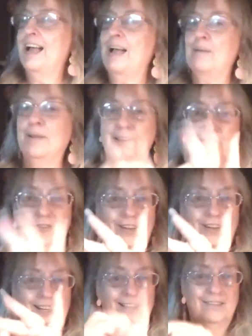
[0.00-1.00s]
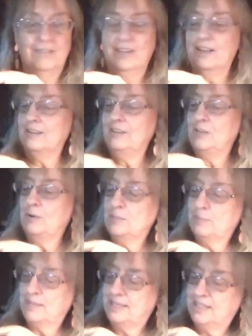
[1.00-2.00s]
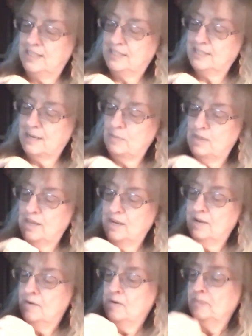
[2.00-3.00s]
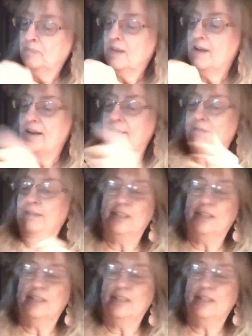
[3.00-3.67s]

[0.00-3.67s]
I'm looking for like a USB-C type thing. All right.